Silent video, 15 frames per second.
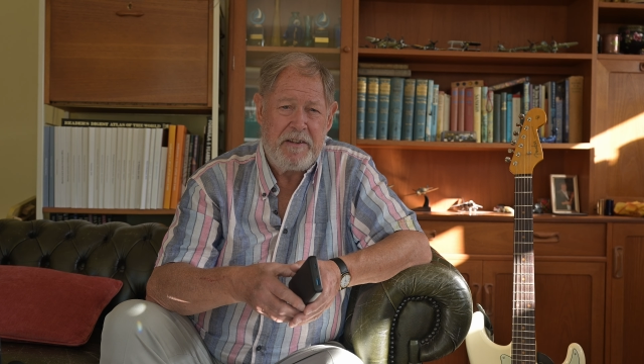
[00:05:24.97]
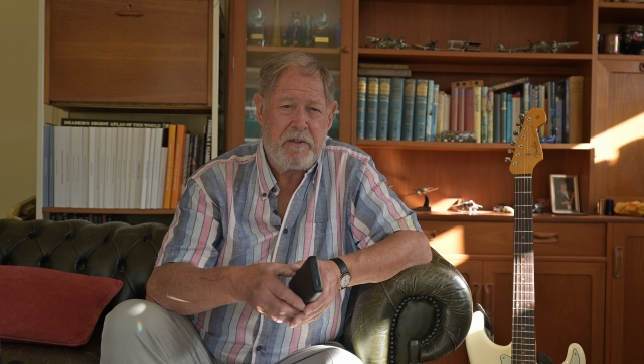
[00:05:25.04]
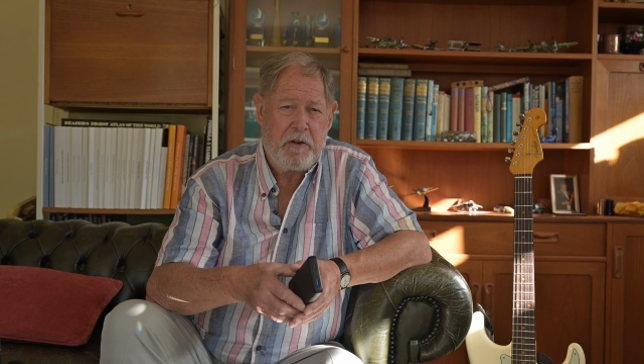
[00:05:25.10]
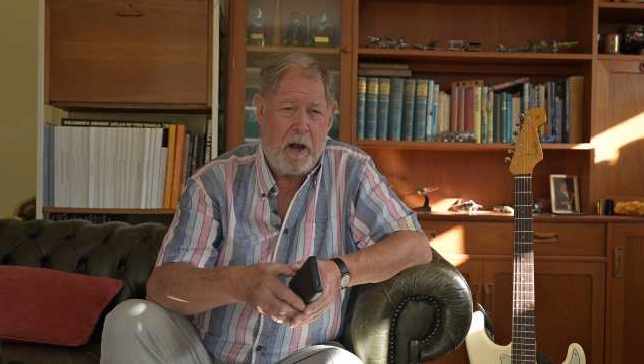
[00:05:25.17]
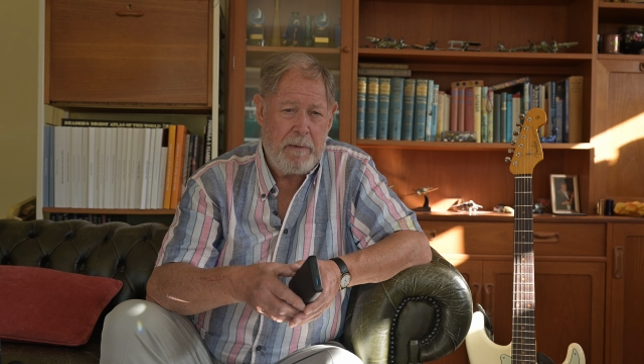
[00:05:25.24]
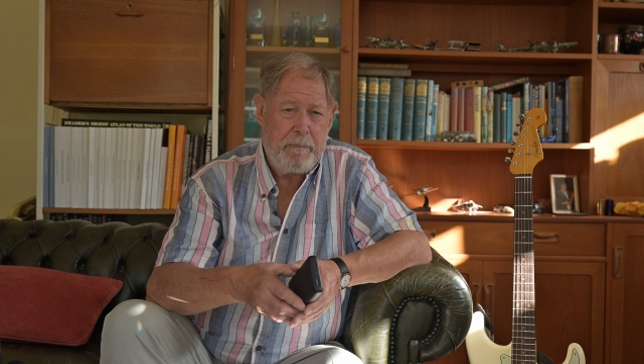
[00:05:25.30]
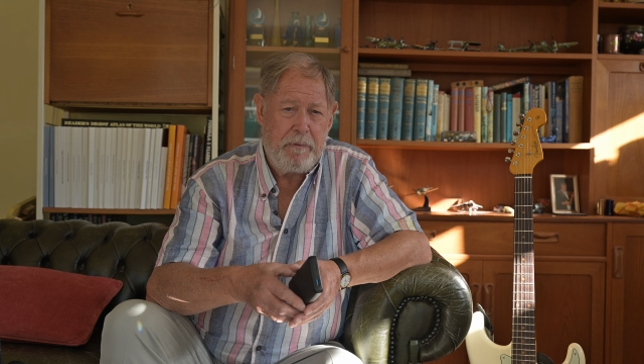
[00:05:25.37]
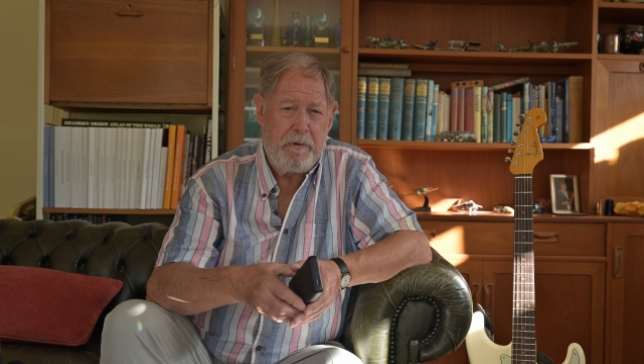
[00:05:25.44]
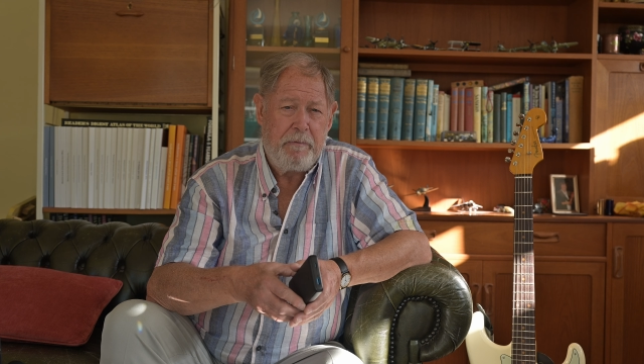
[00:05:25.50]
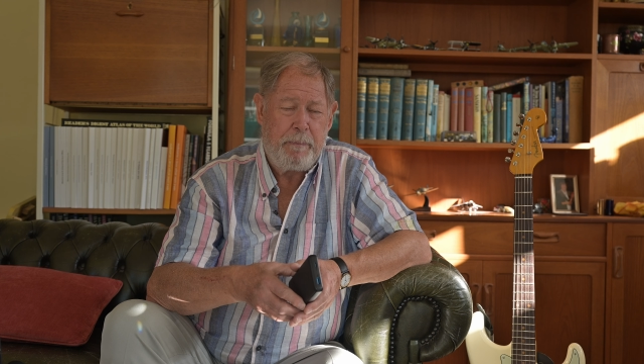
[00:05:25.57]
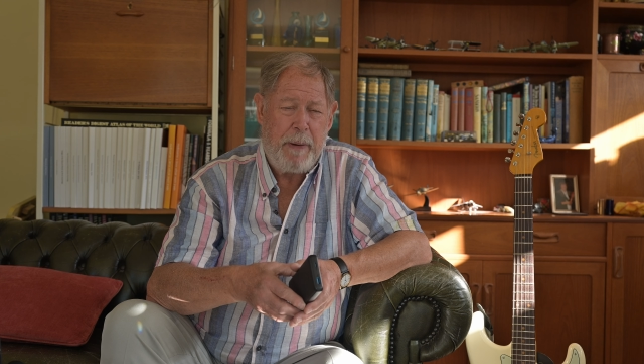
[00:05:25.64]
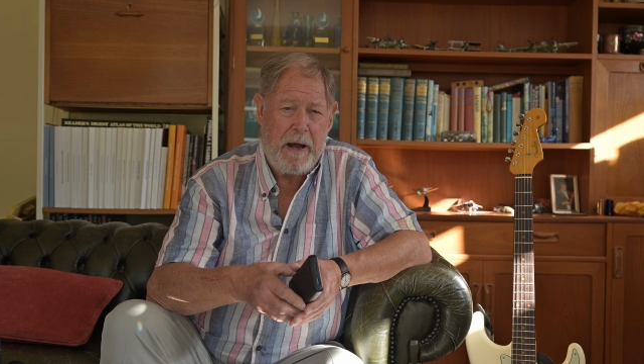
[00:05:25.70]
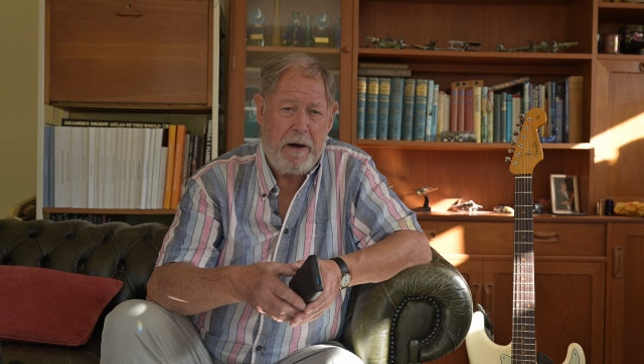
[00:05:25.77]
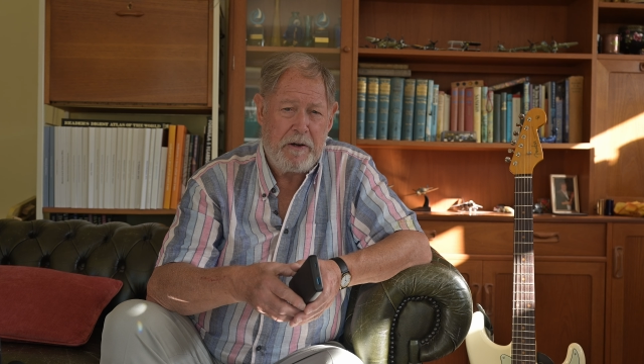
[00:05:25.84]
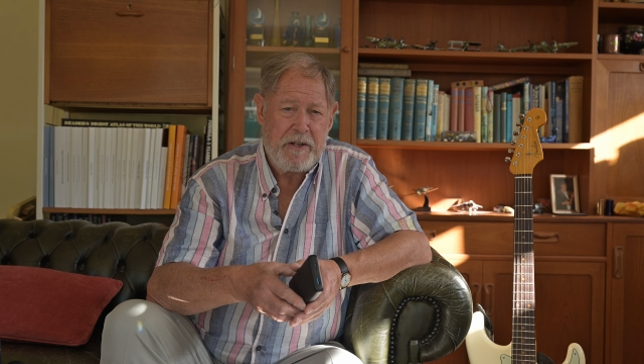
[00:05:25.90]
type of
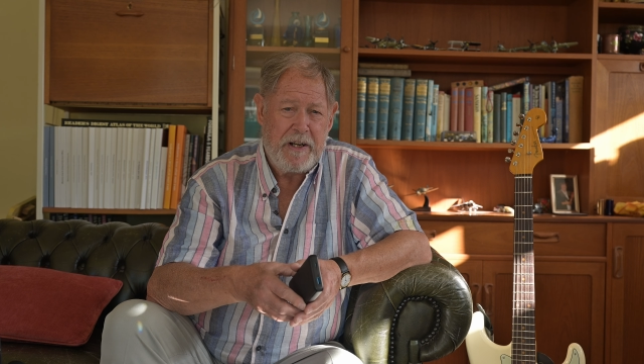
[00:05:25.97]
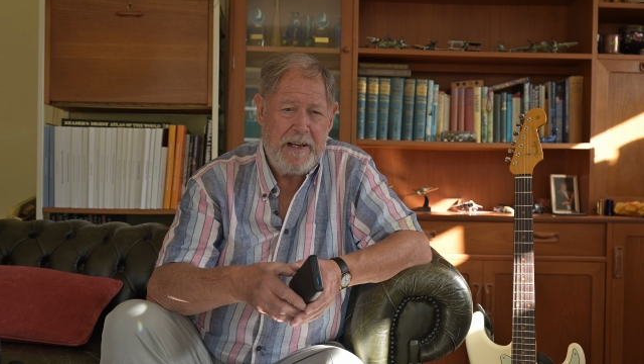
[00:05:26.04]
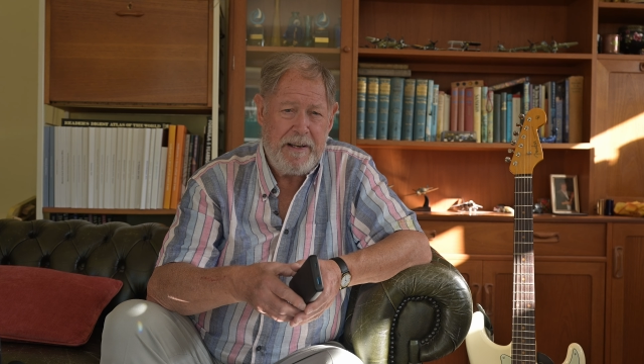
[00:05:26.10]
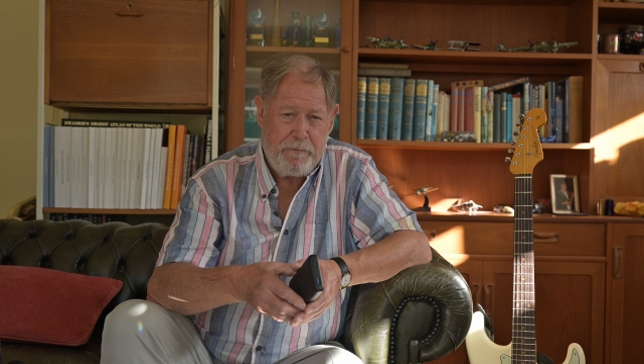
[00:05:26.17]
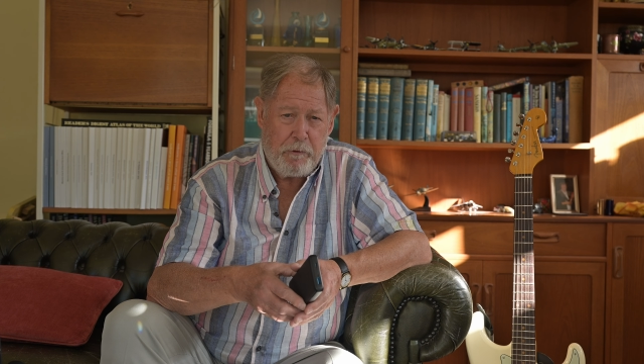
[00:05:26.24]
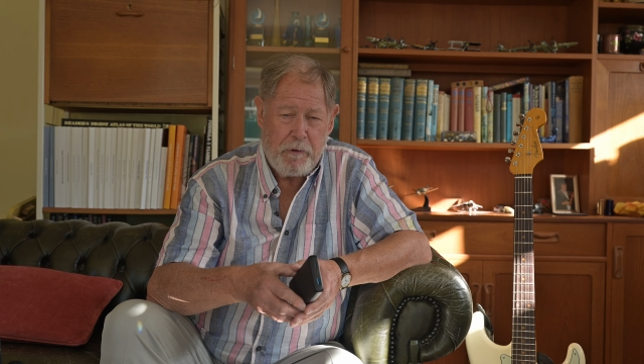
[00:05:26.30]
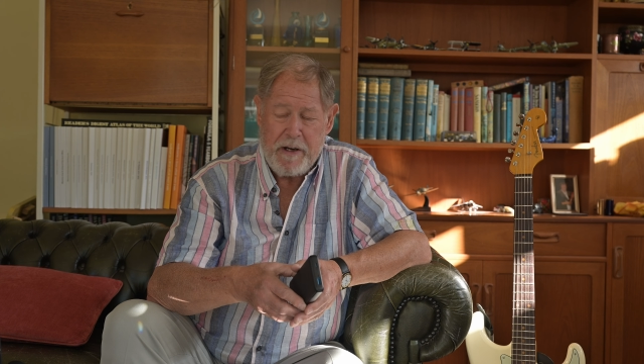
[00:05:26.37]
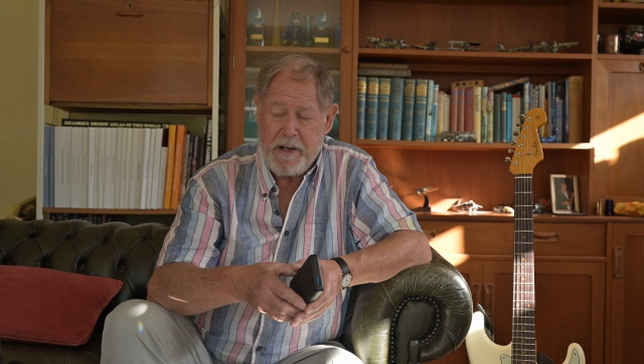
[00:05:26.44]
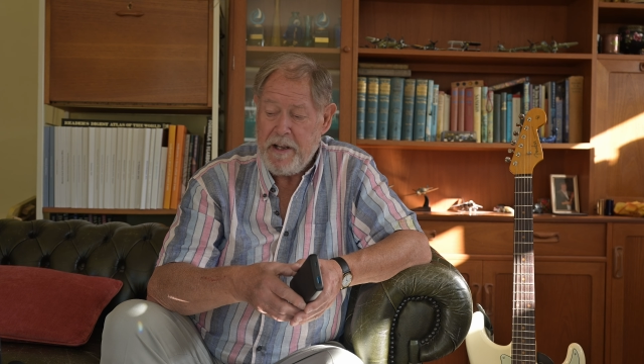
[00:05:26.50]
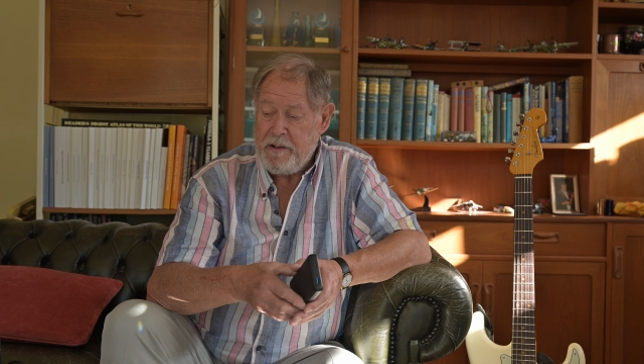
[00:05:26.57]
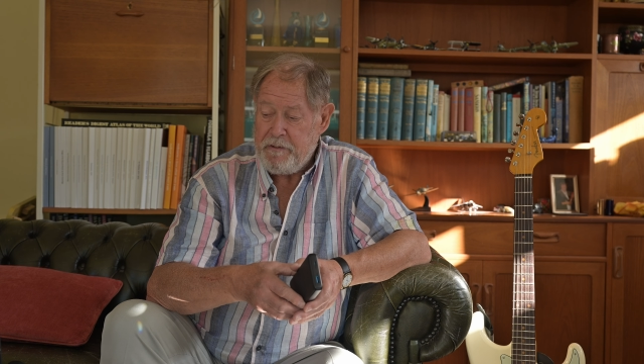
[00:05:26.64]
power delivery